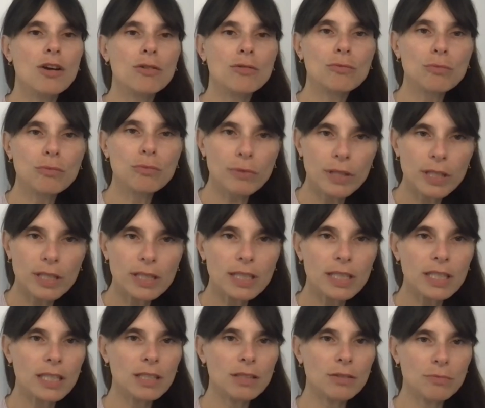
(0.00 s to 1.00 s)

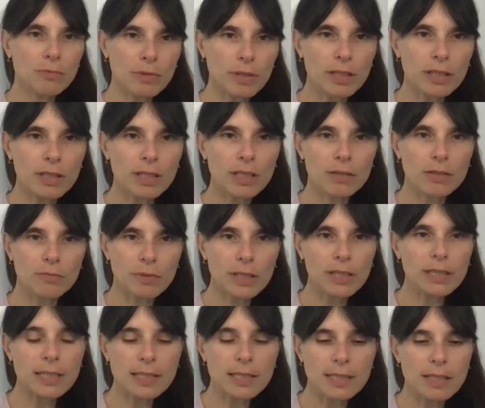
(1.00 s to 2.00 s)
really, really,
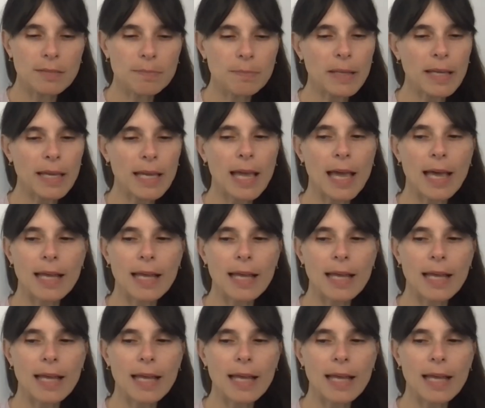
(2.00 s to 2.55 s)
really deeply.